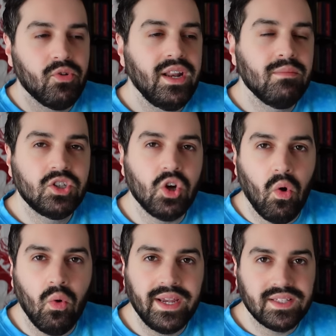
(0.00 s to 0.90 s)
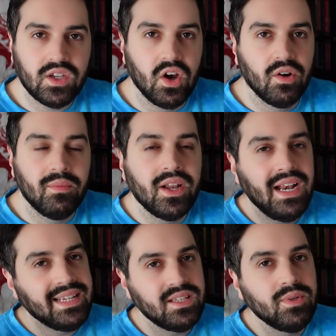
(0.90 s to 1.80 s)
pretty much always come,
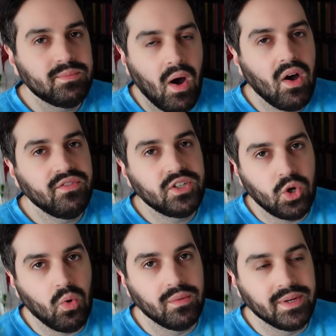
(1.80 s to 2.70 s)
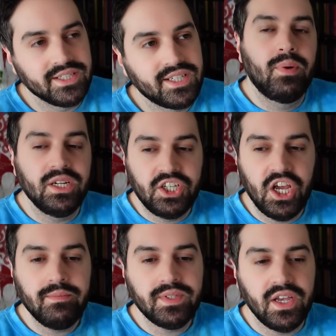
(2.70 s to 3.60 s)
unless it was part of a tournament. But in
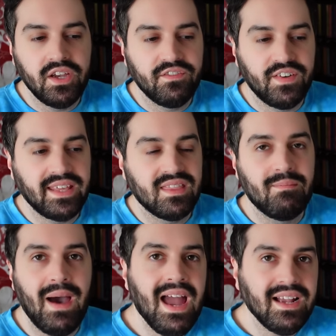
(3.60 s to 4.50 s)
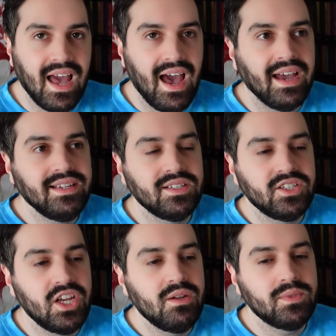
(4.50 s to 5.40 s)
terms of, like, the bad guys, in
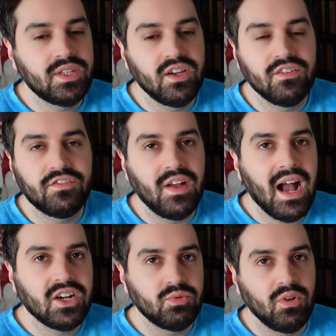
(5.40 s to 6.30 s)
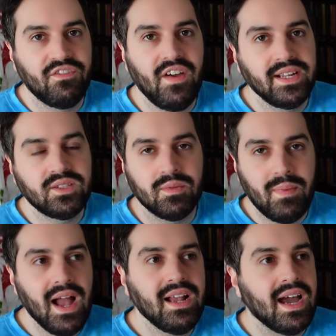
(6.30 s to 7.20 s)
terms of actual fights with
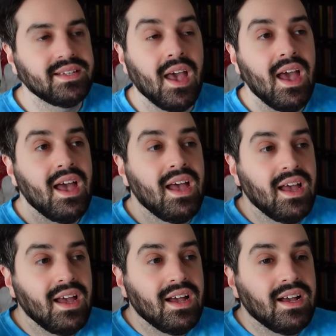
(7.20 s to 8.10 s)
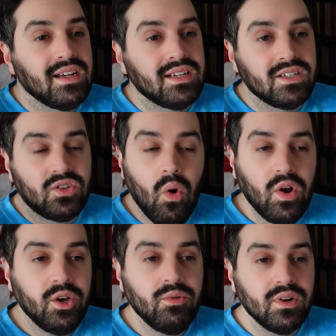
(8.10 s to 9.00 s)
bad guys,
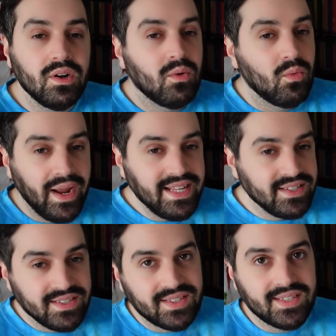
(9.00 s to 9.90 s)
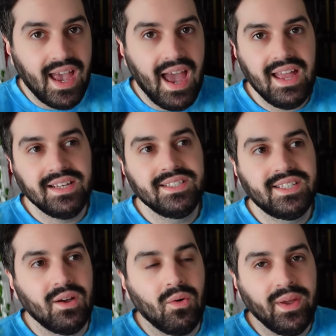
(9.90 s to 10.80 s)
Goku wins,
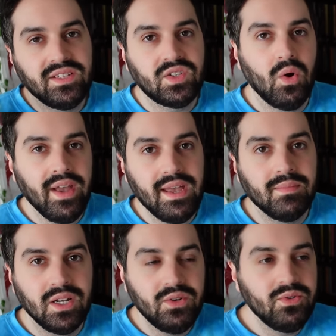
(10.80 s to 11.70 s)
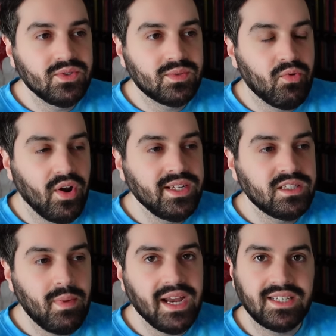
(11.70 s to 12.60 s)
and we saw him lose pretty
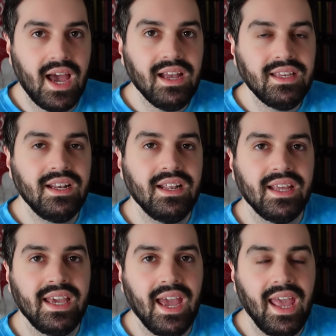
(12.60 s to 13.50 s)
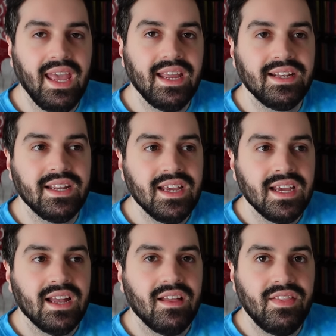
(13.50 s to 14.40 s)
spectacularly in
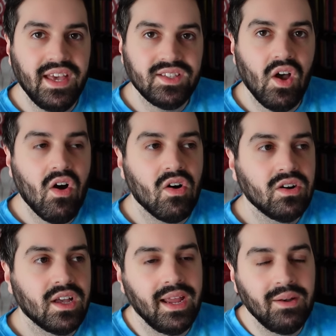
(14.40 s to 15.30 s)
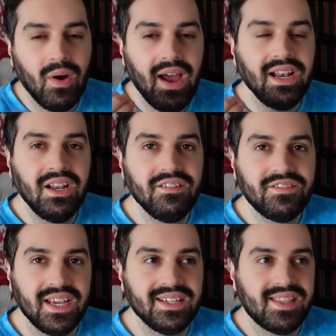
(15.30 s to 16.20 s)
this arc. And what I
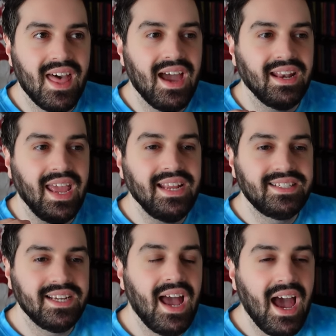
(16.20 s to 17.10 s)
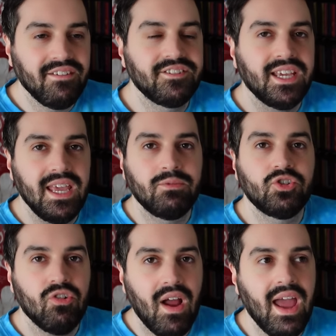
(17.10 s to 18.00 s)
loved is that he did have to keep
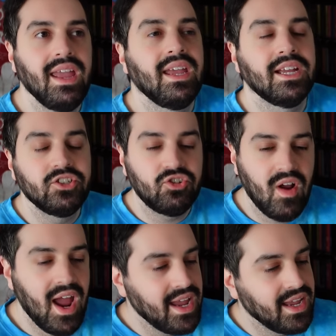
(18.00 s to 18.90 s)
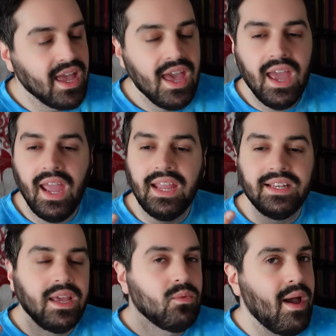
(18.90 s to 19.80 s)
trying and trying,
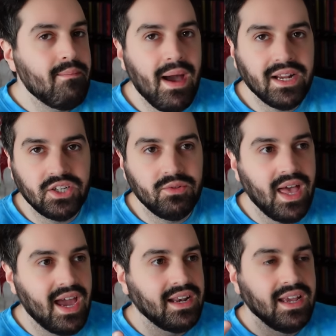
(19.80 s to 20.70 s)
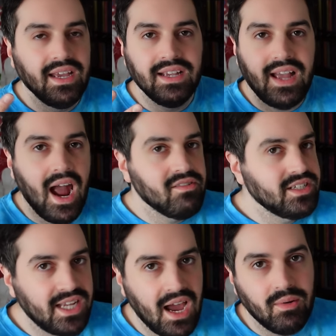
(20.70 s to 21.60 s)
and he went back to that
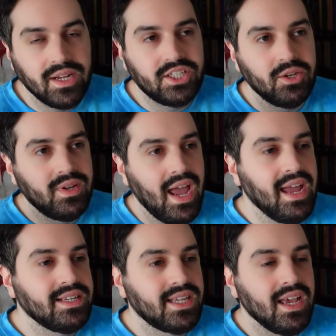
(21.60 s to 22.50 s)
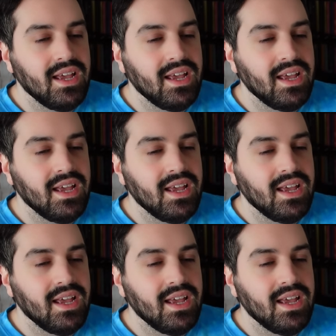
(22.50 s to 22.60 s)
Karin Tower to get